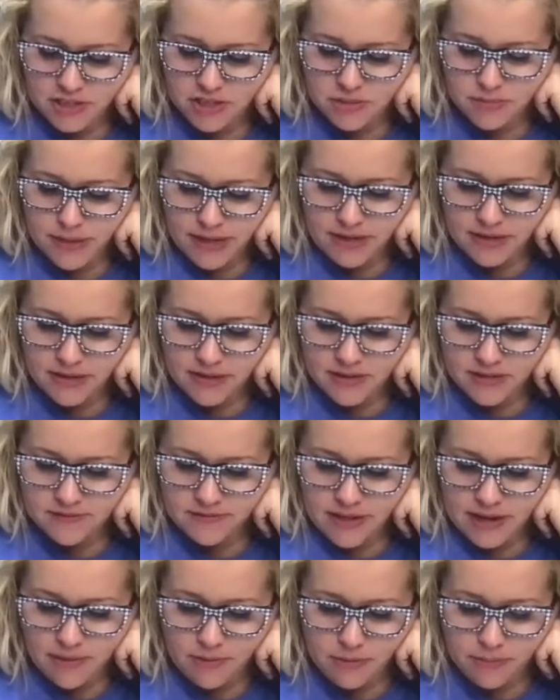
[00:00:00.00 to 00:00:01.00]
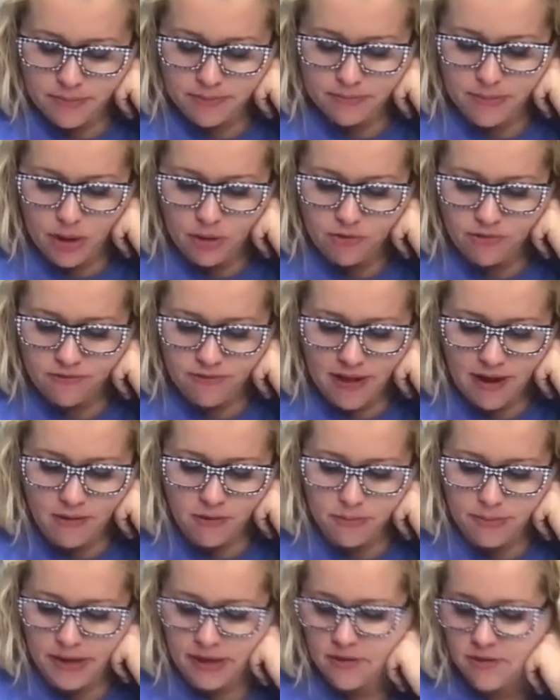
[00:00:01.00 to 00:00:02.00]
I just painted this flower, both
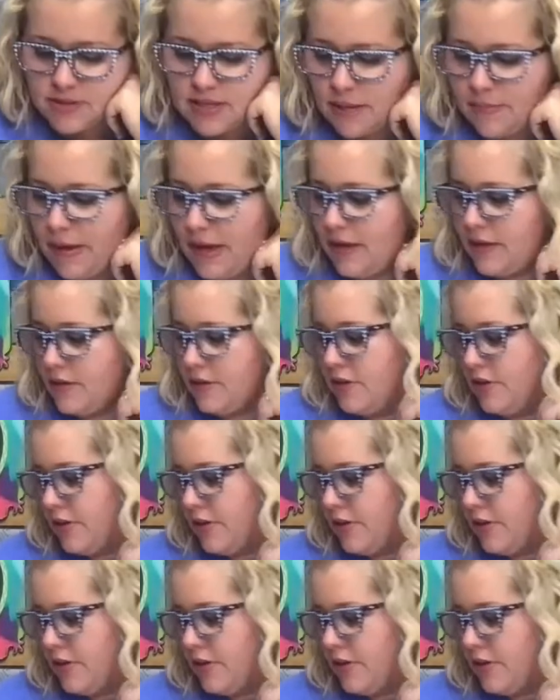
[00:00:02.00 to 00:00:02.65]
flower petals I painted